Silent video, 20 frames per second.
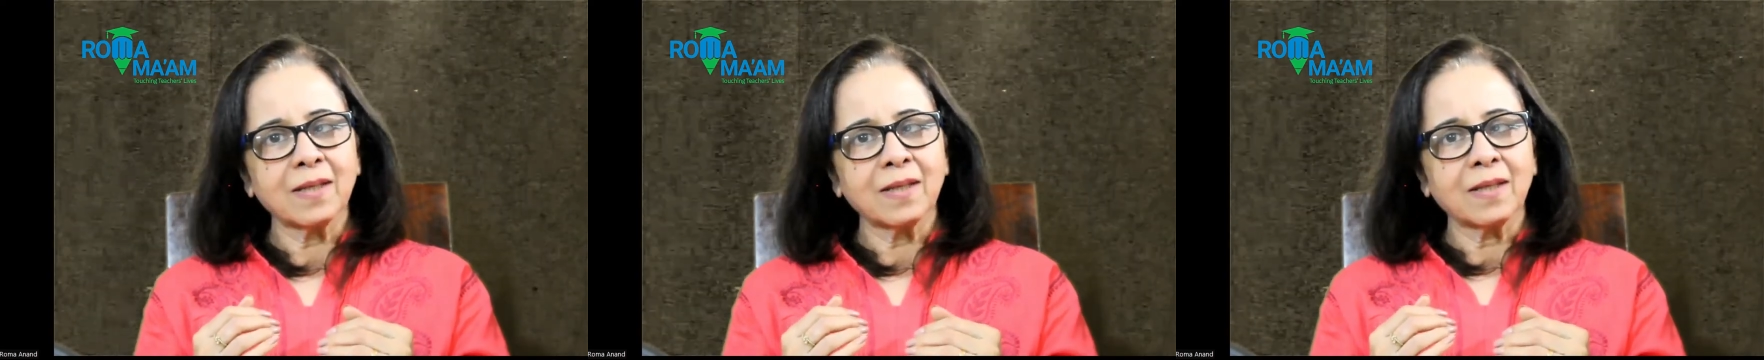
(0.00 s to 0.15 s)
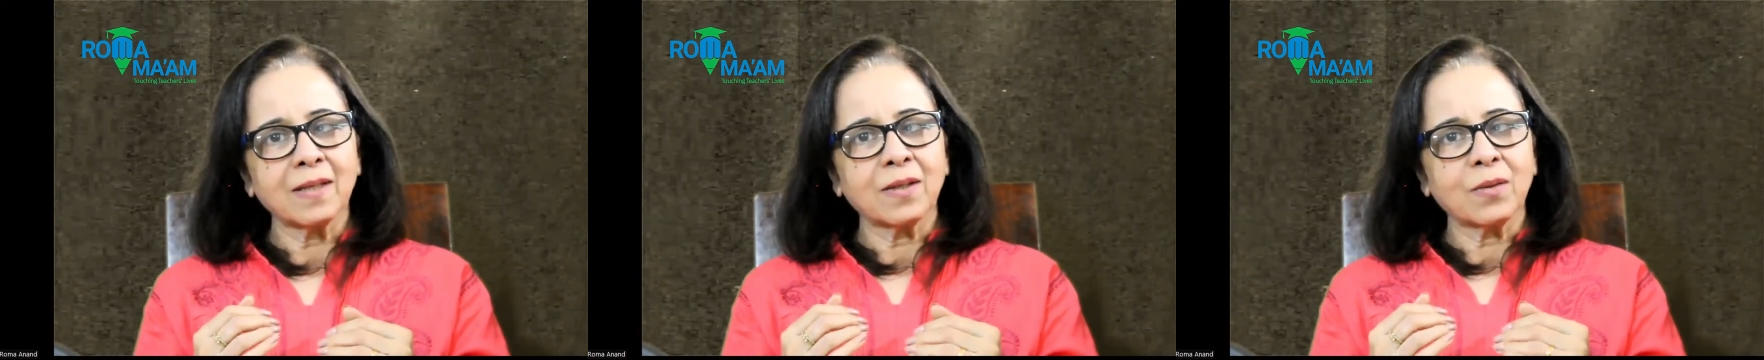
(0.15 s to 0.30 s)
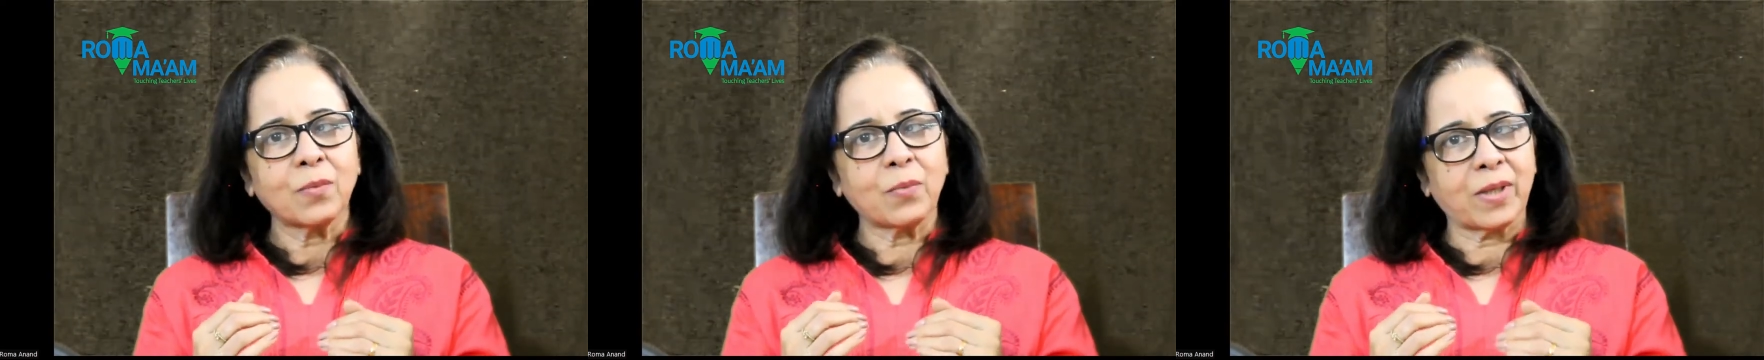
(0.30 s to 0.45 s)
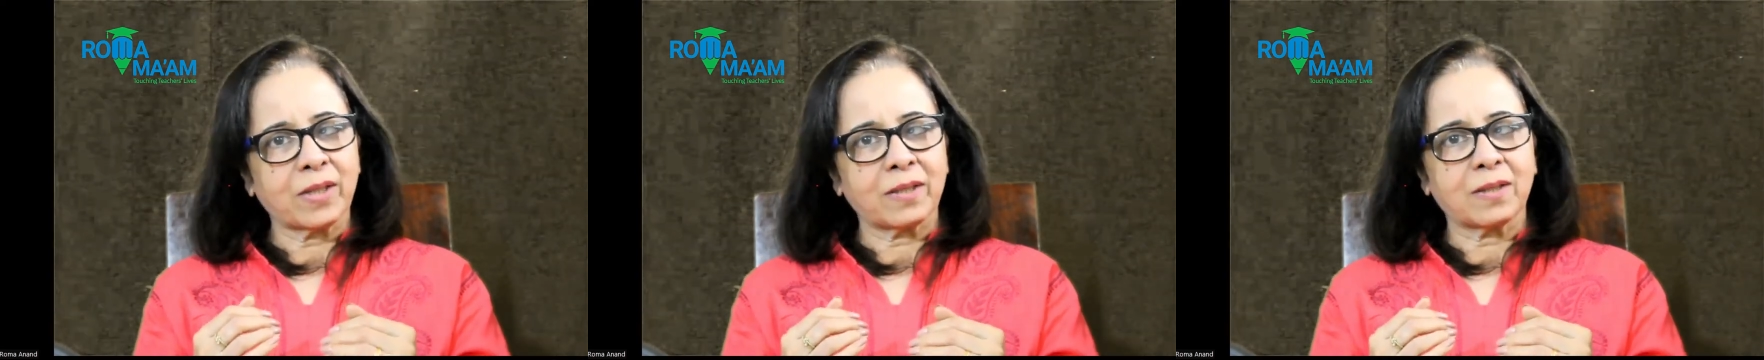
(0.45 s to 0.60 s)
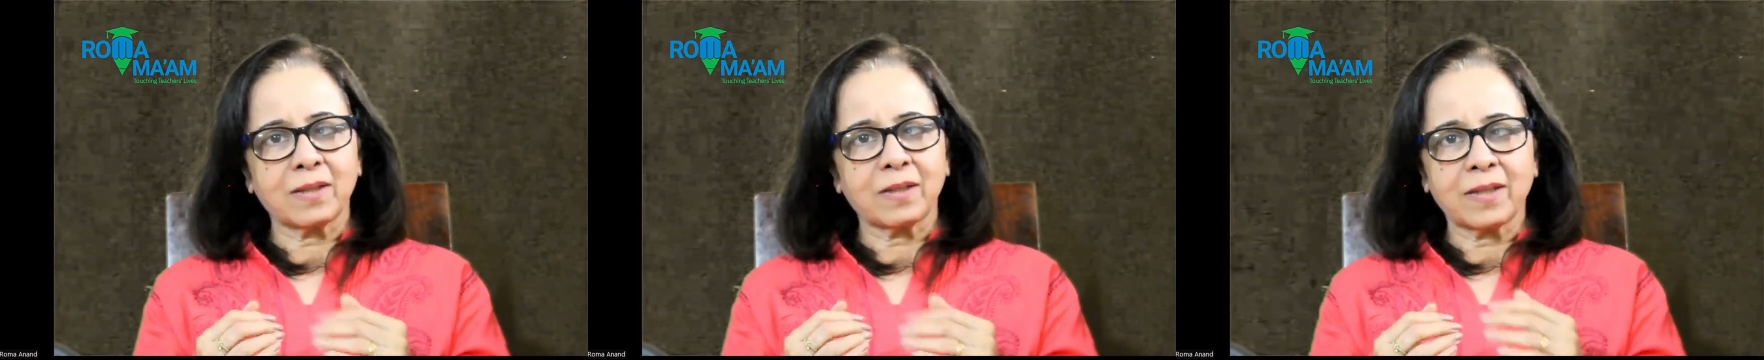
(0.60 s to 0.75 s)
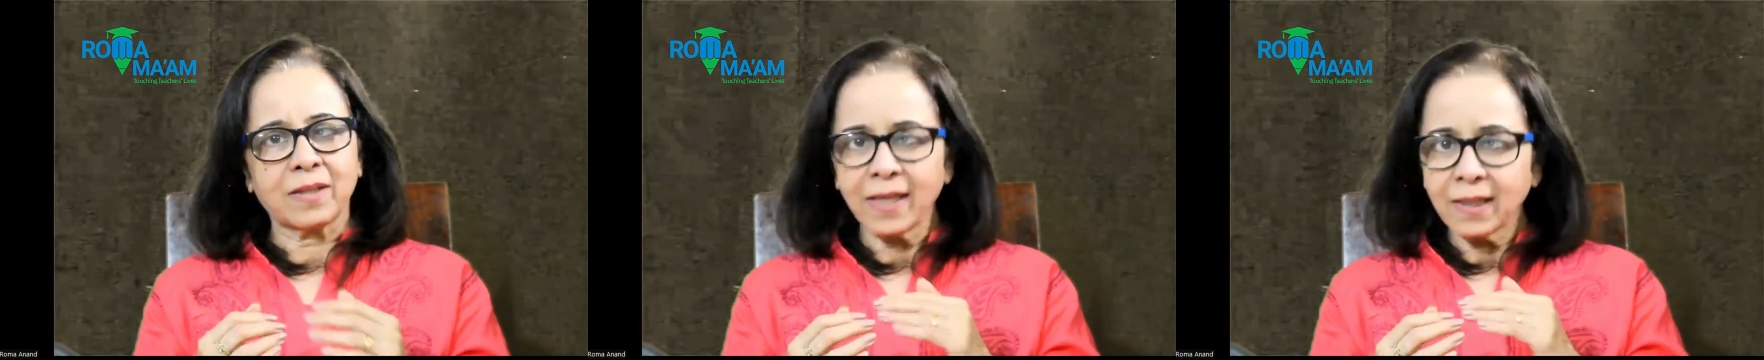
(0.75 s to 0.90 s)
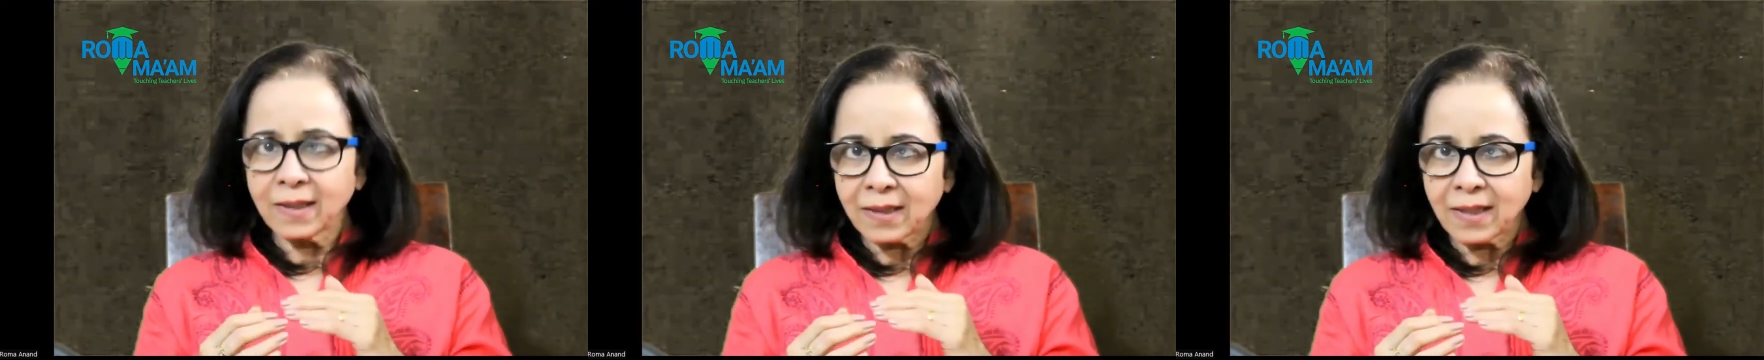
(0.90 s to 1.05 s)
Well,
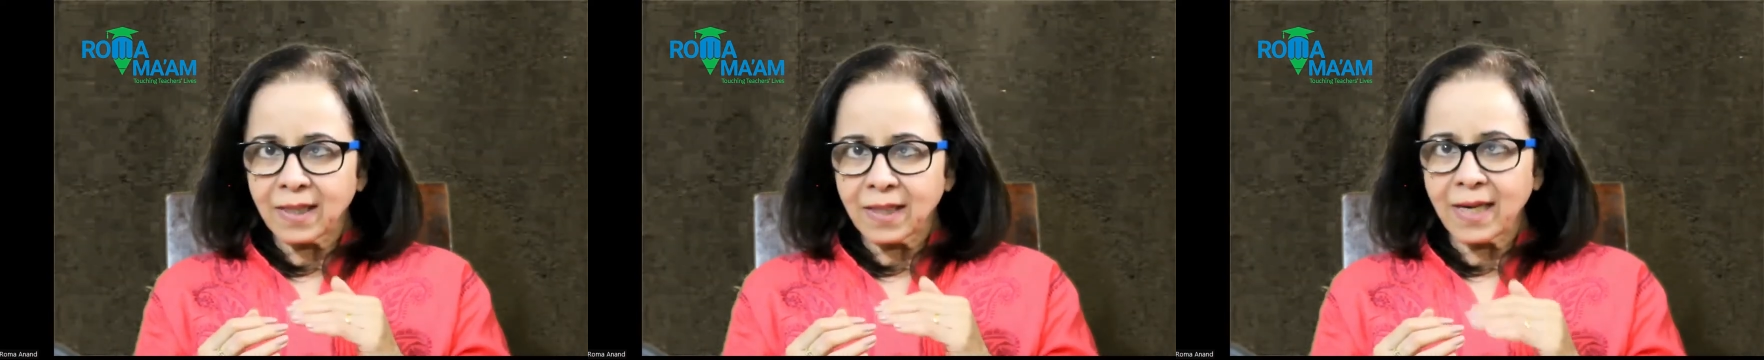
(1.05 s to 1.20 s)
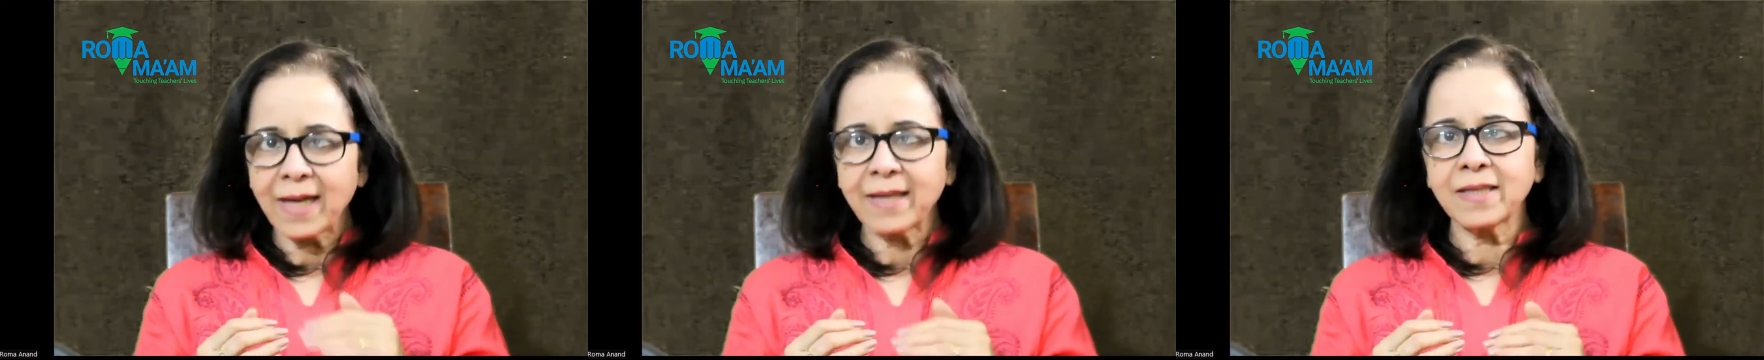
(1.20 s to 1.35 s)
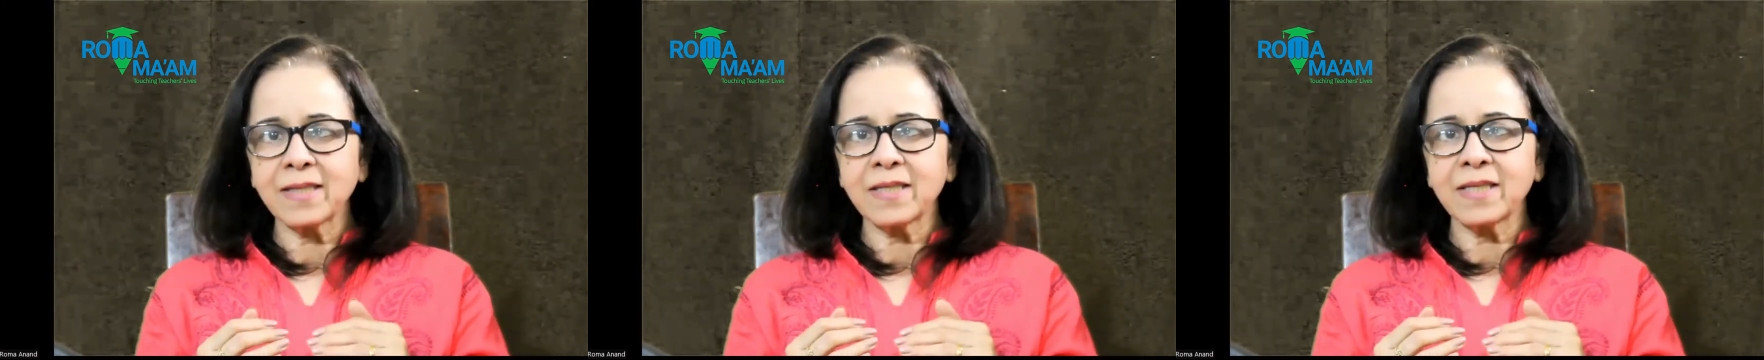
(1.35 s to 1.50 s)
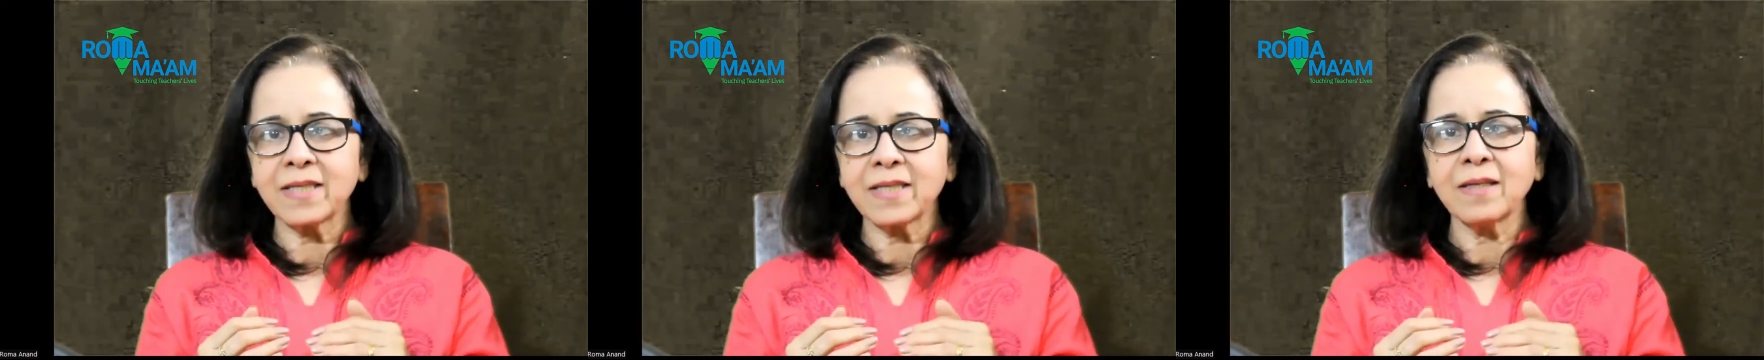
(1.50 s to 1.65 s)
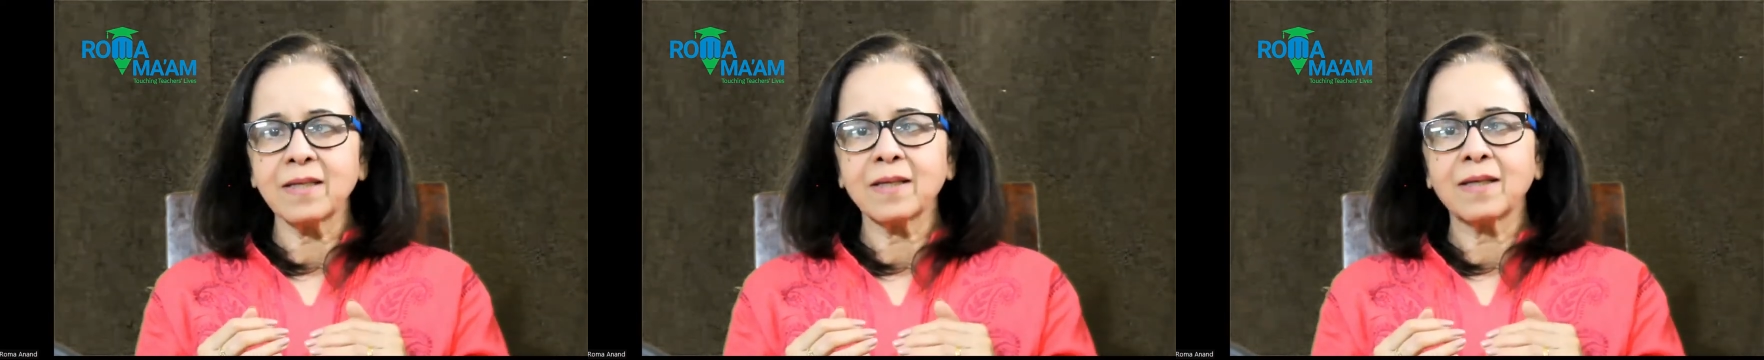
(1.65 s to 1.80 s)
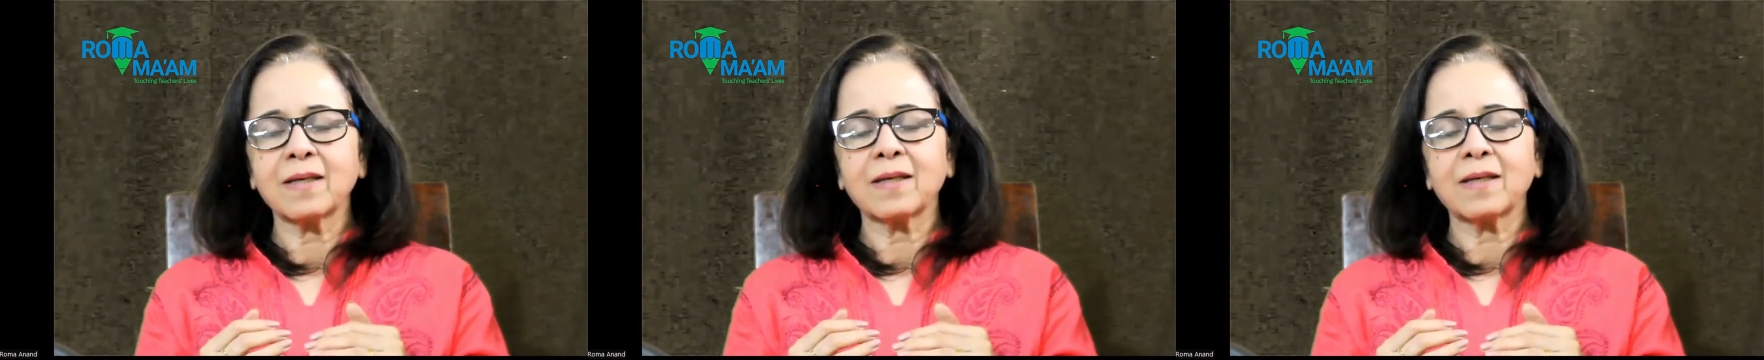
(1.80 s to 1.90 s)
get clarity